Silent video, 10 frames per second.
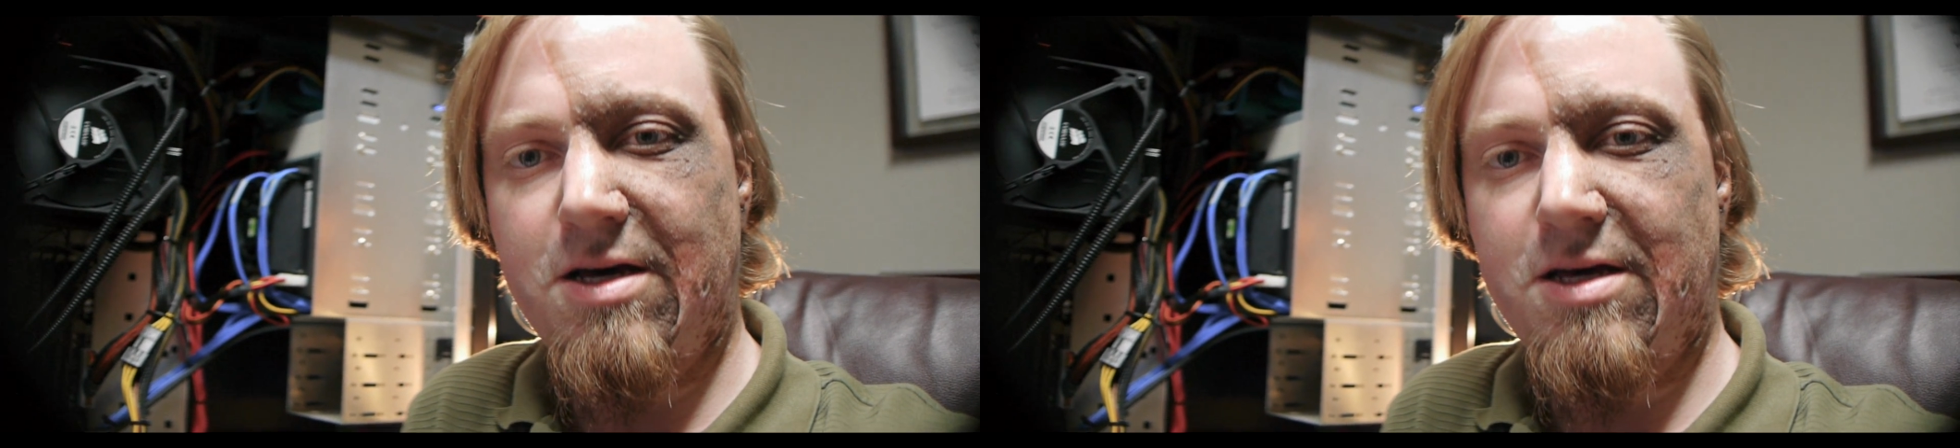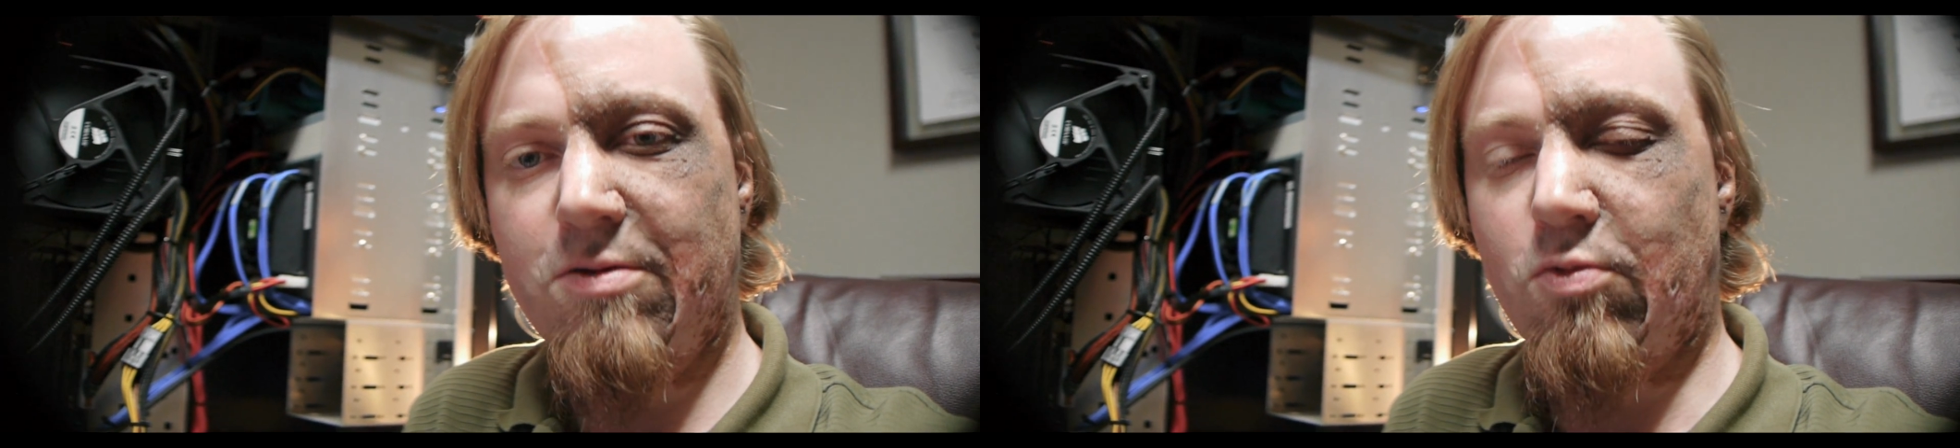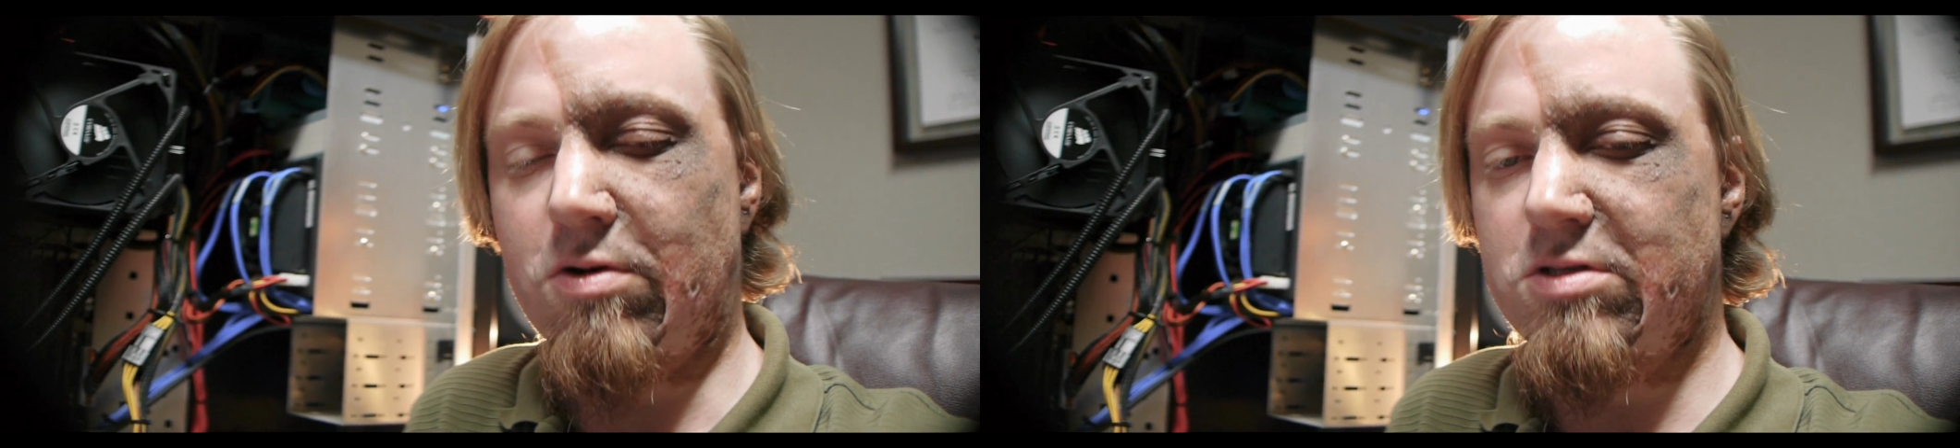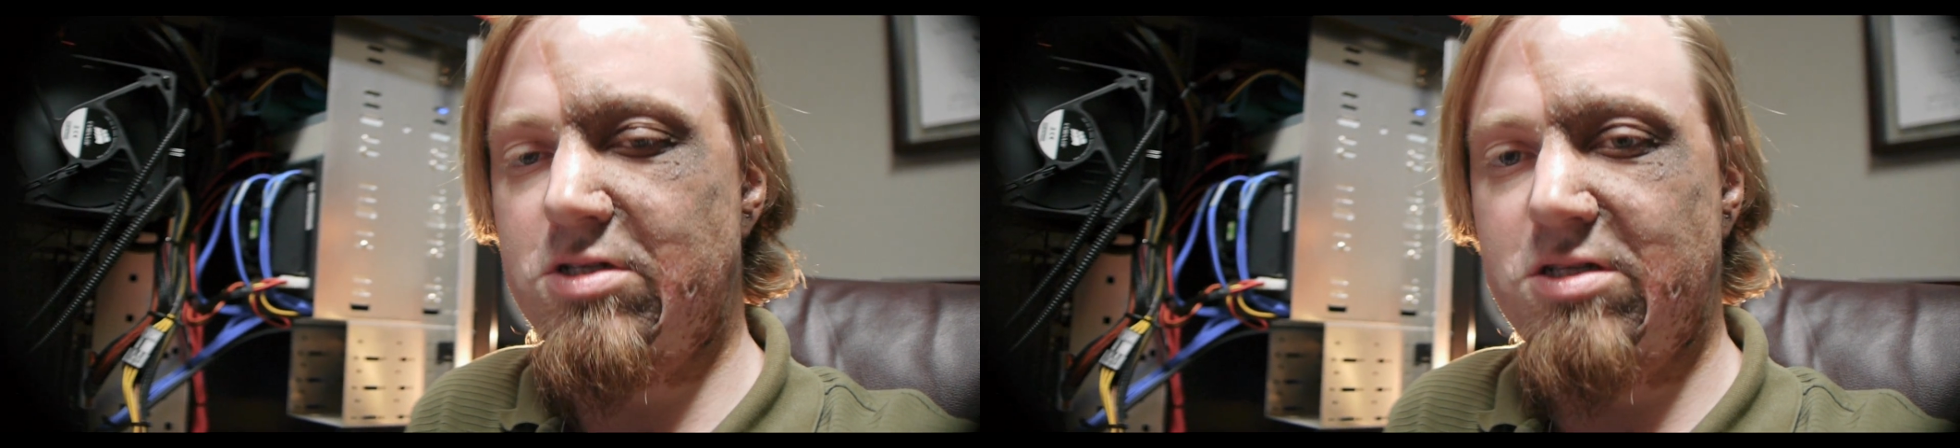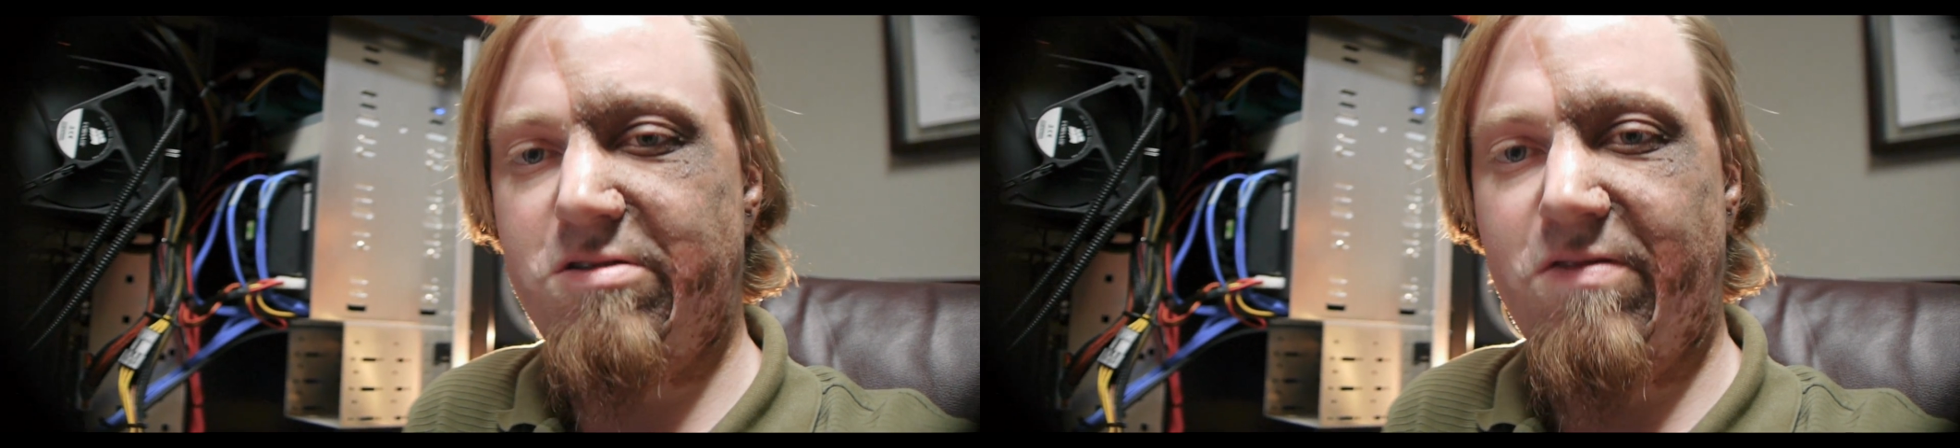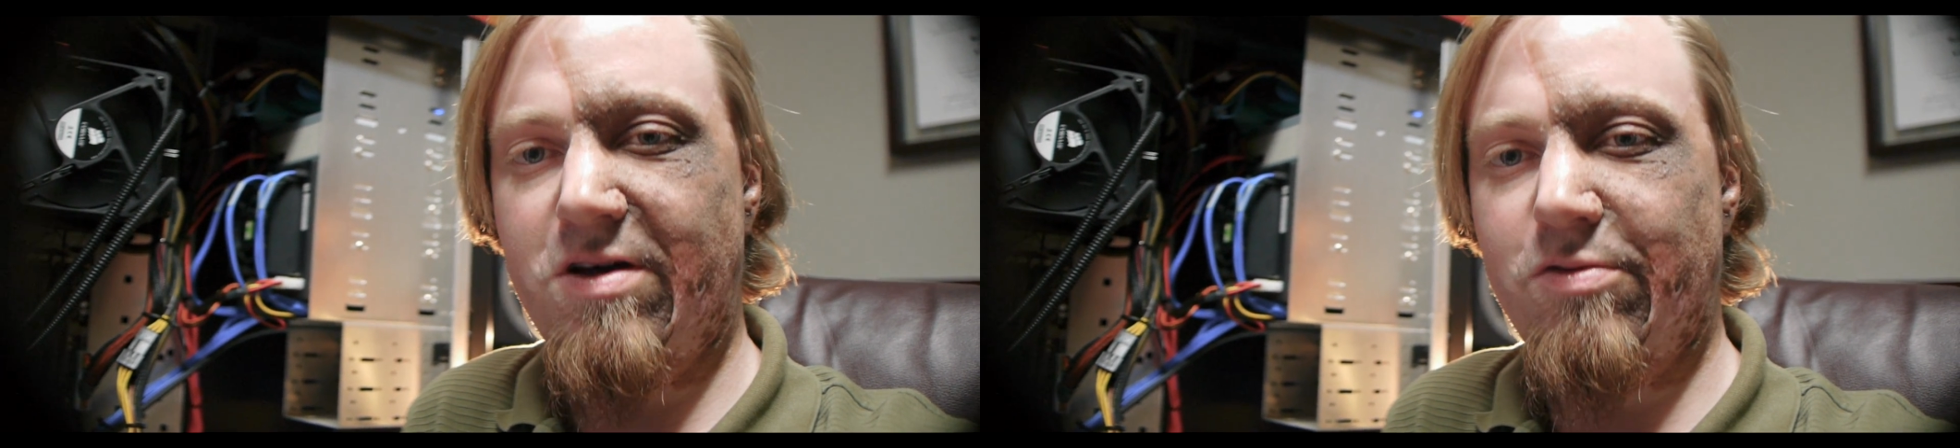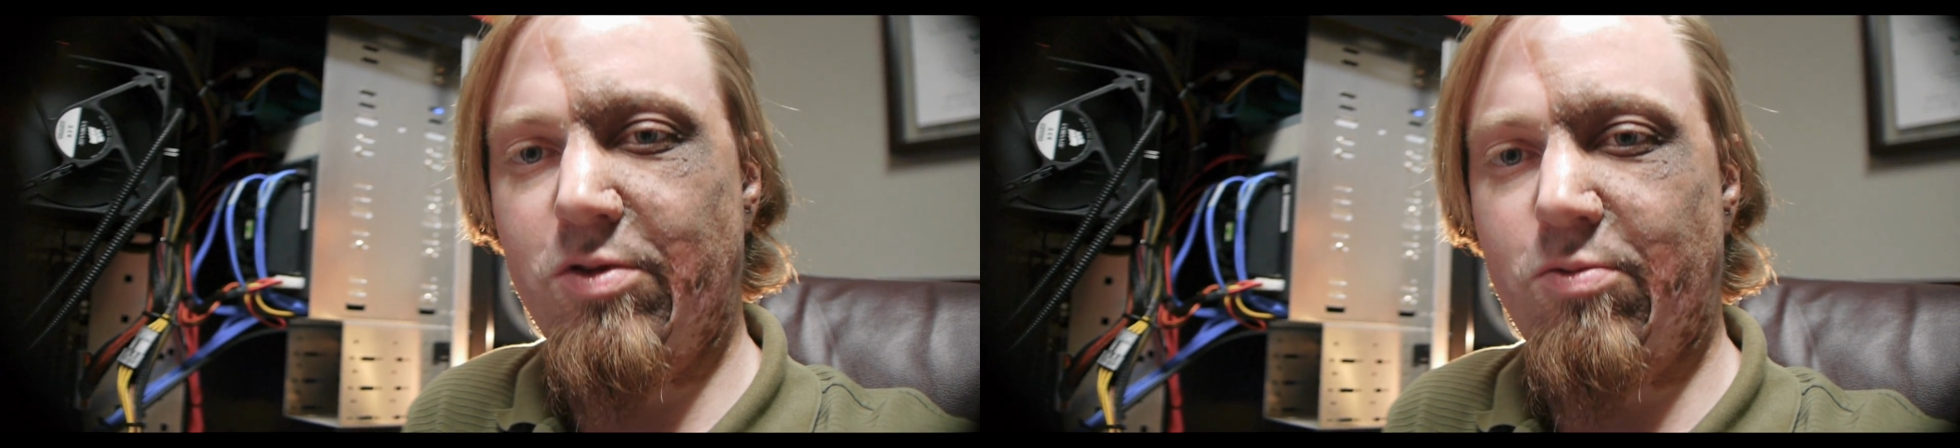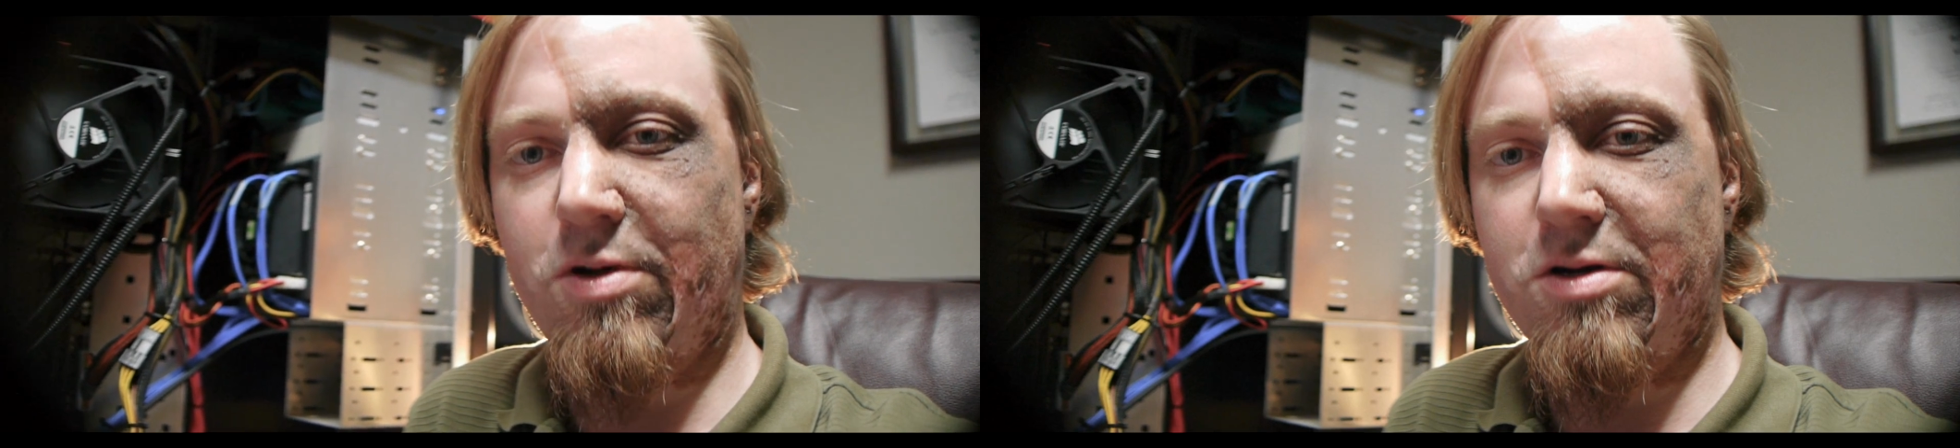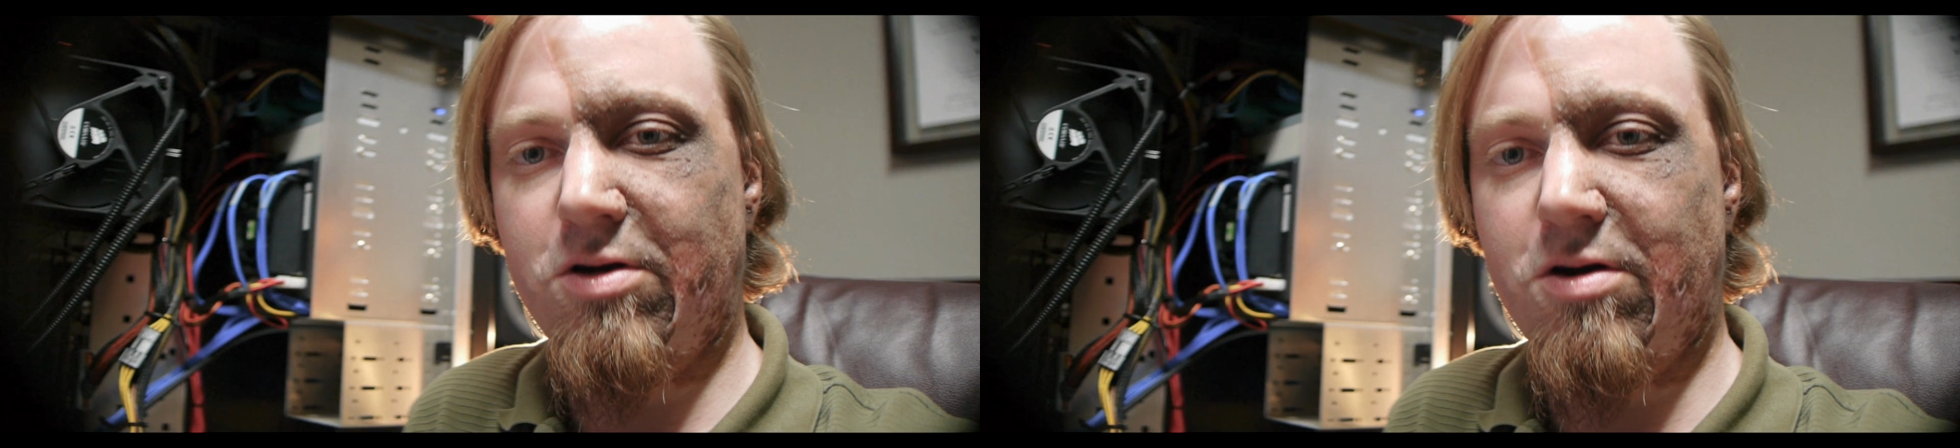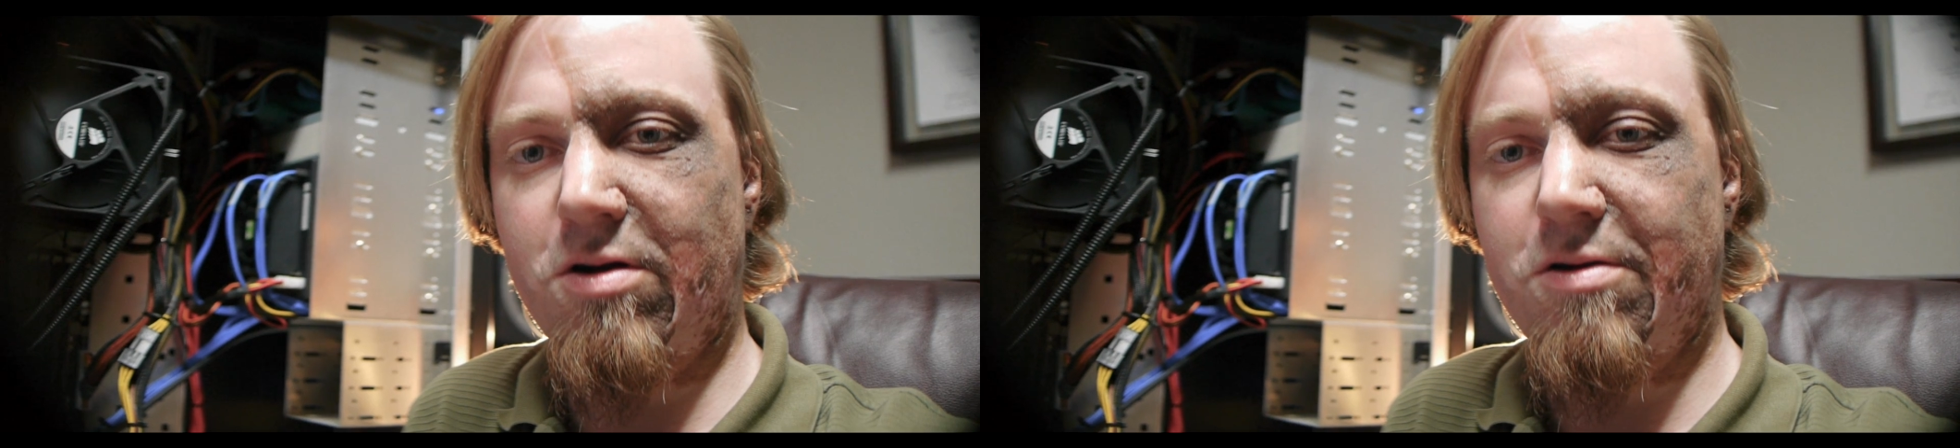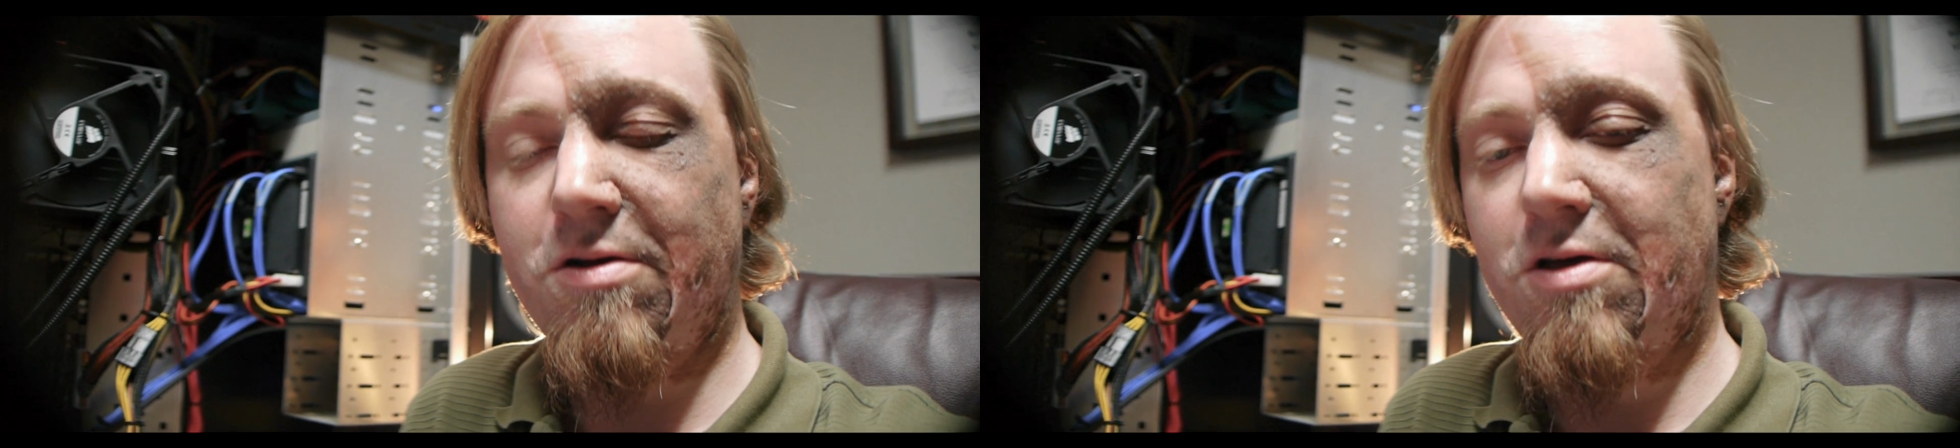it works just fine with one card.